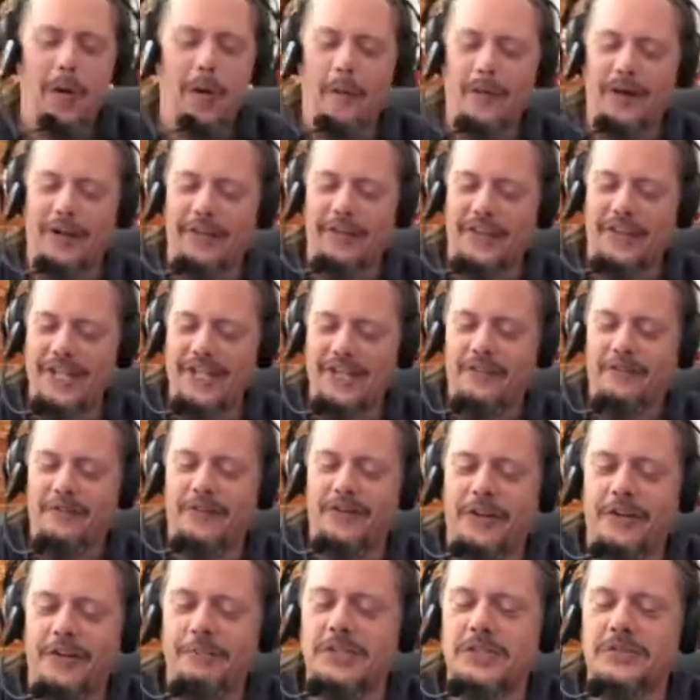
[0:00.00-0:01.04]
Well, thank you
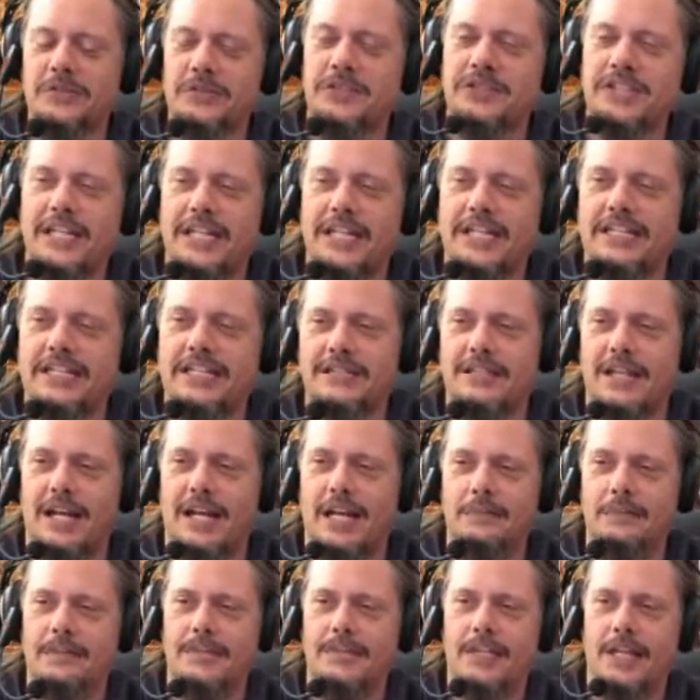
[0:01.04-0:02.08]
very much for taking the
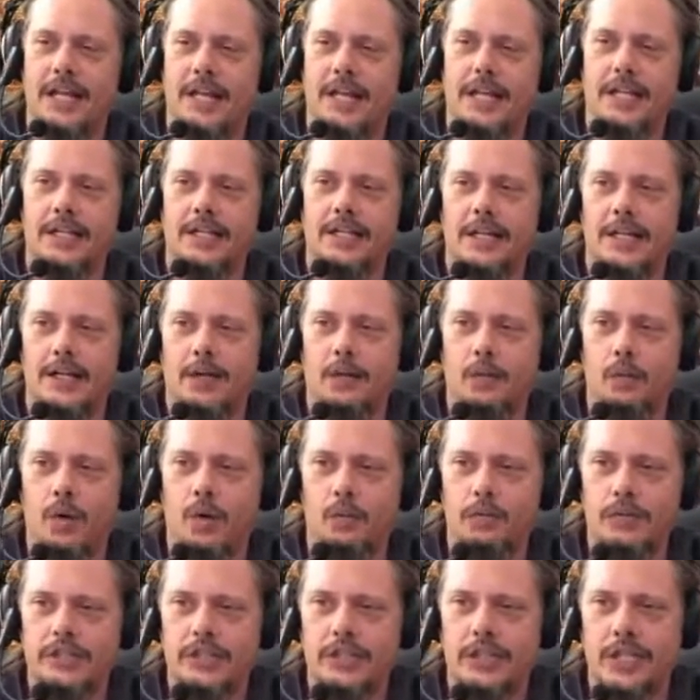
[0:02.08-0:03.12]
time today. And where
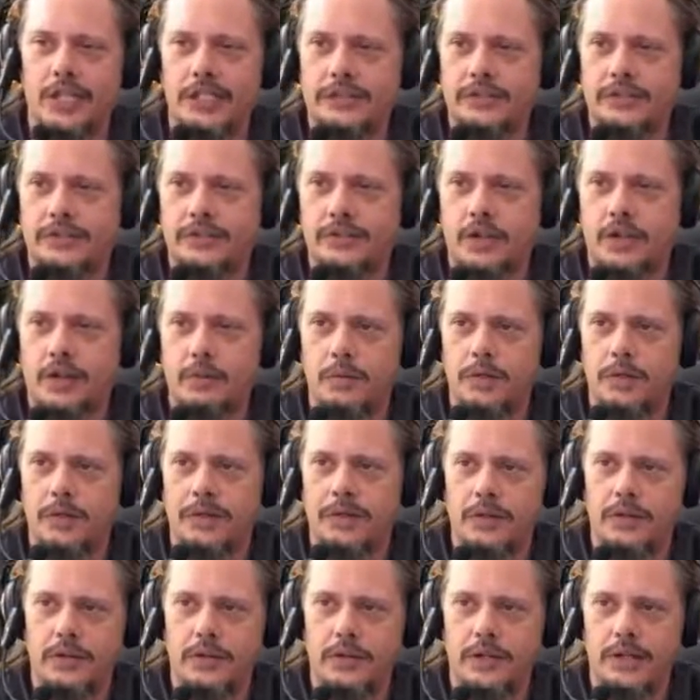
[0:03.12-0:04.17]
would you like to start with
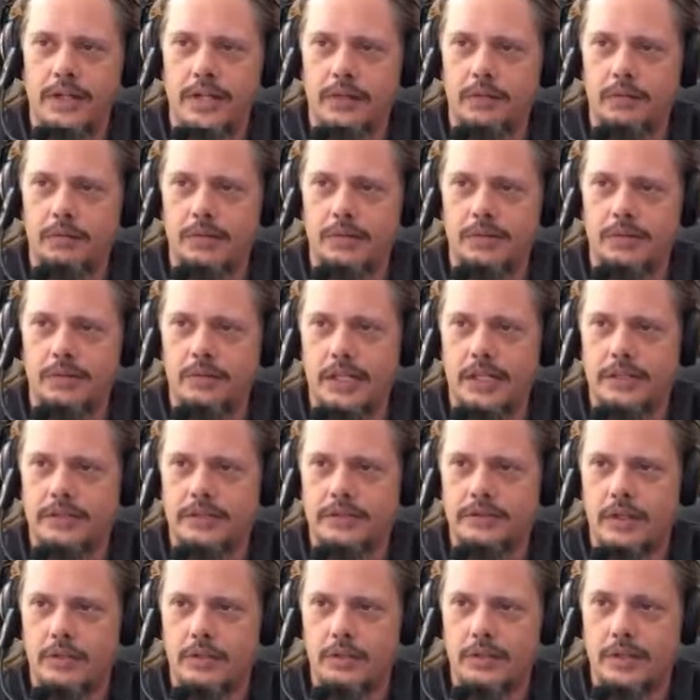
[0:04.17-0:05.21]
your kit? Would you like to
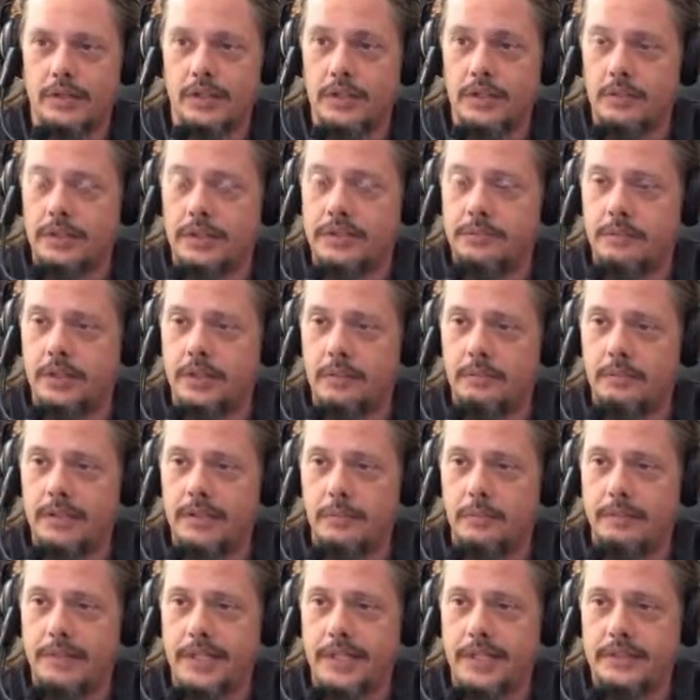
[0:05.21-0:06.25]
start with the new
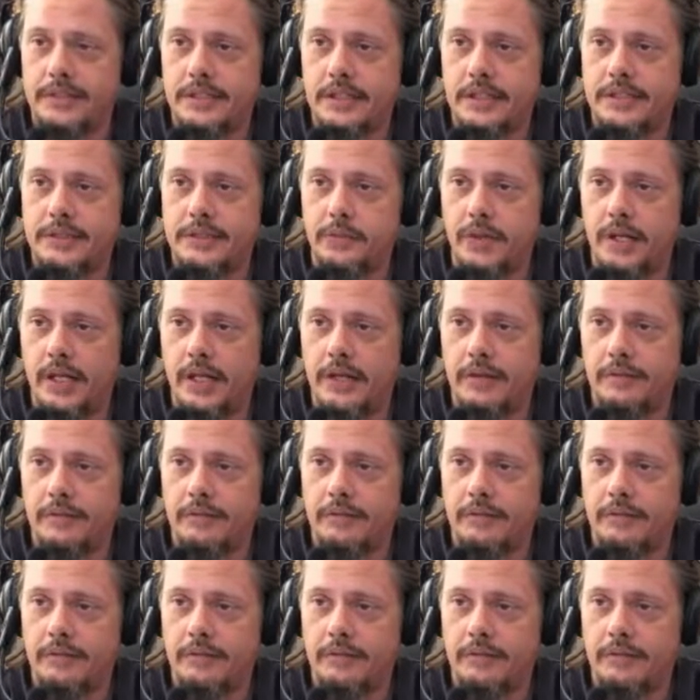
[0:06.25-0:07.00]
experimental beast that you have